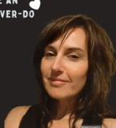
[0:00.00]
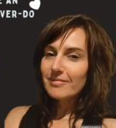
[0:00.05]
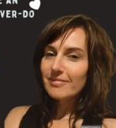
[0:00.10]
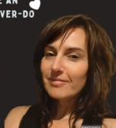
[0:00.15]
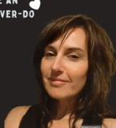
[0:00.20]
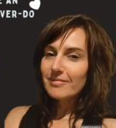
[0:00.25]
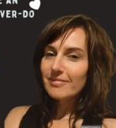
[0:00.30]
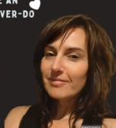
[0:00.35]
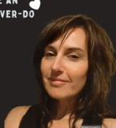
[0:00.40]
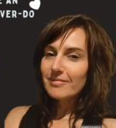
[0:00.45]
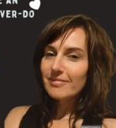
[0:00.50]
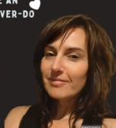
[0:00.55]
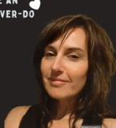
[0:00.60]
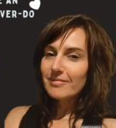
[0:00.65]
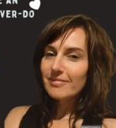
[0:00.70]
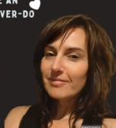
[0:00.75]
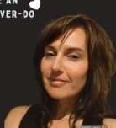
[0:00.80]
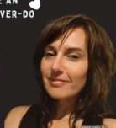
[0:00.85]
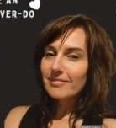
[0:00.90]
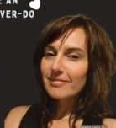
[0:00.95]

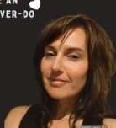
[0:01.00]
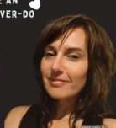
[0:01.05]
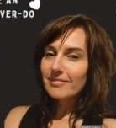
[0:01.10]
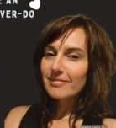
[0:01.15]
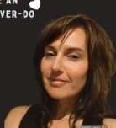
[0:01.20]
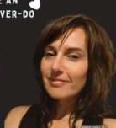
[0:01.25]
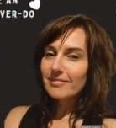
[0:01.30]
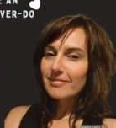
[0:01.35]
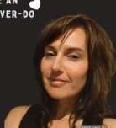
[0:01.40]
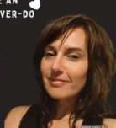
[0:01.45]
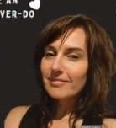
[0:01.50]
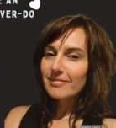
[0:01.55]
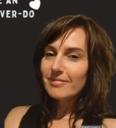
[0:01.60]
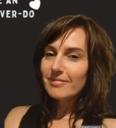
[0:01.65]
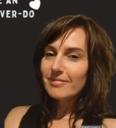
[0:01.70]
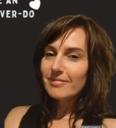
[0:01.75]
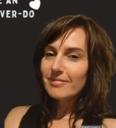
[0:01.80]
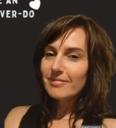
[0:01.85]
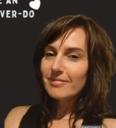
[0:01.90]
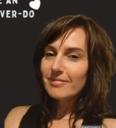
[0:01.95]

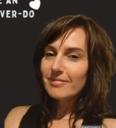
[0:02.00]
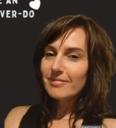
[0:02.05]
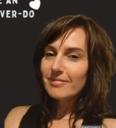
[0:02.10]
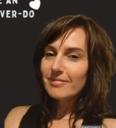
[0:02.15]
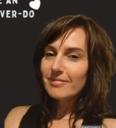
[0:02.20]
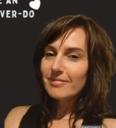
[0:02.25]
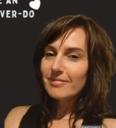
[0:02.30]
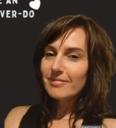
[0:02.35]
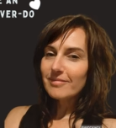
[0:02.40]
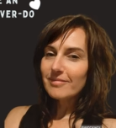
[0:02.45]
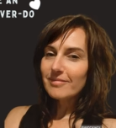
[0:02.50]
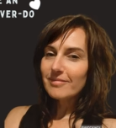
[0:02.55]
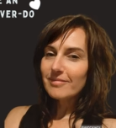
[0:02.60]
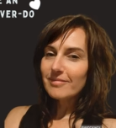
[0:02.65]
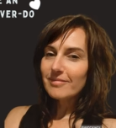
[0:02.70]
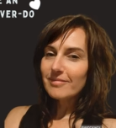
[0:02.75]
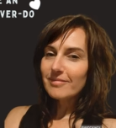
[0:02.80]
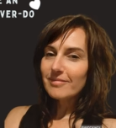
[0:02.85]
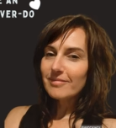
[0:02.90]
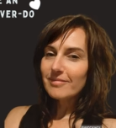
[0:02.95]

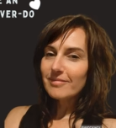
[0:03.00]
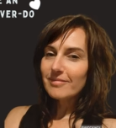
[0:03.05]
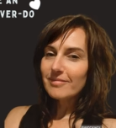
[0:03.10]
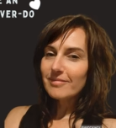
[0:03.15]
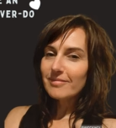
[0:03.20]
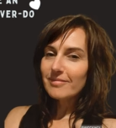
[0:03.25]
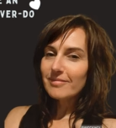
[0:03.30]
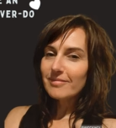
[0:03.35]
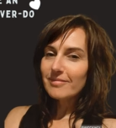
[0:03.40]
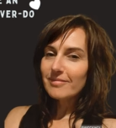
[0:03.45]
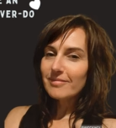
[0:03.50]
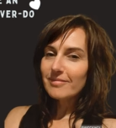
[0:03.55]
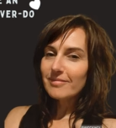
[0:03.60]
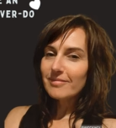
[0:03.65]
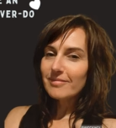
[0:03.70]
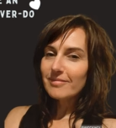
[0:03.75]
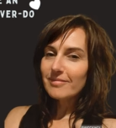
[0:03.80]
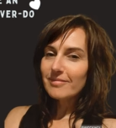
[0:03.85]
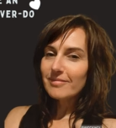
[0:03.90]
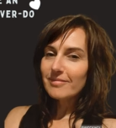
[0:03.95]

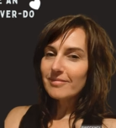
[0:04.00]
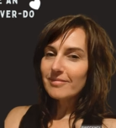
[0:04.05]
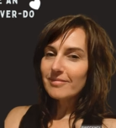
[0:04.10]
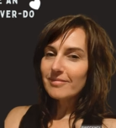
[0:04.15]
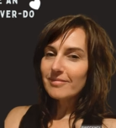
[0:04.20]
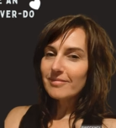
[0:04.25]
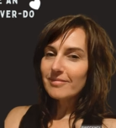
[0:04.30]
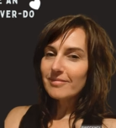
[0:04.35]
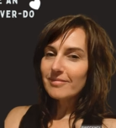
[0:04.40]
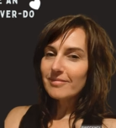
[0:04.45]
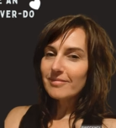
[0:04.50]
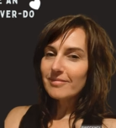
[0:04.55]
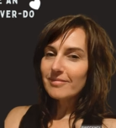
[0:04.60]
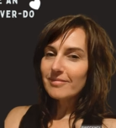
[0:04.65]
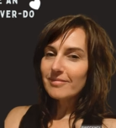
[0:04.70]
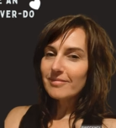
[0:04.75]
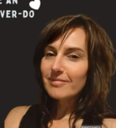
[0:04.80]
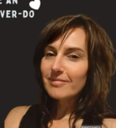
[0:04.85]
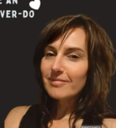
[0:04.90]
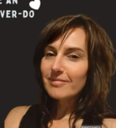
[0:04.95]

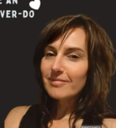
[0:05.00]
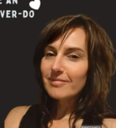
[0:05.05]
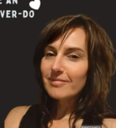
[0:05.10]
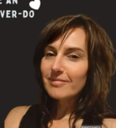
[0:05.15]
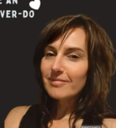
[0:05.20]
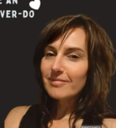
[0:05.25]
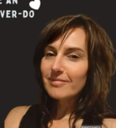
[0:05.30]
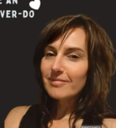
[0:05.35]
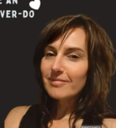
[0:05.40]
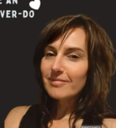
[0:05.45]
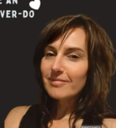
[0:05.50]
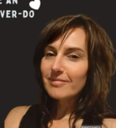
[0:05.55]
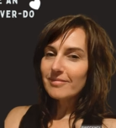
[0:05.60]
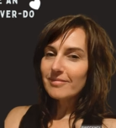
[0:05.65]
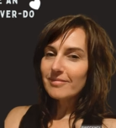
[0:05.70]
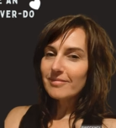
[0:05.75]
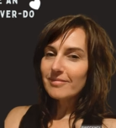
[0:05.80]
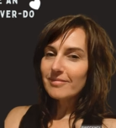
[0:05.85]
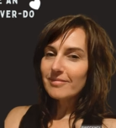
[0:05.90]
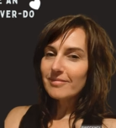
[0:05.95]

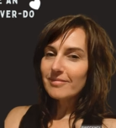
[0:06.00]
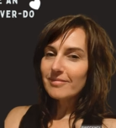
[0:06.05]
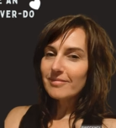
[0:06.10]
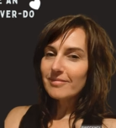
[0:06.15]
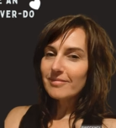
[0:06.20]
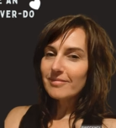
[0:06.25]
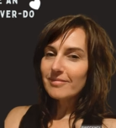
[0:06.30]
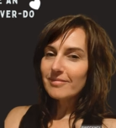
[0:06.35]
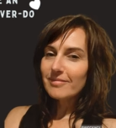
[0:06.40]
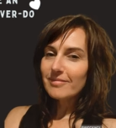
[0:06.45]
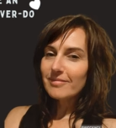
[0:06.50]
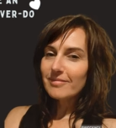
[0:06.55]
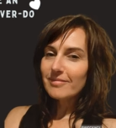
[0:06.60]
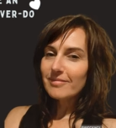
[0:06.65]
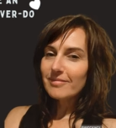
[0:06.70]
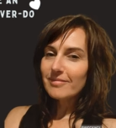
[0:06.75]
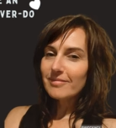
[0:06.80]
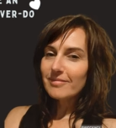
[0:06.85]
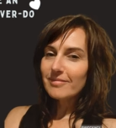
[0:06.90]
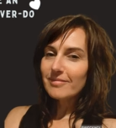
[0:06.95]

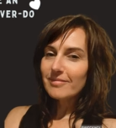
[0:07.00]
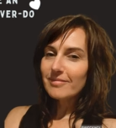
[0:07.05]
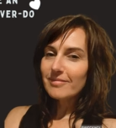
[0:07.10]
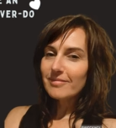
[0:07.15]
This is a still picture; no speech is visible.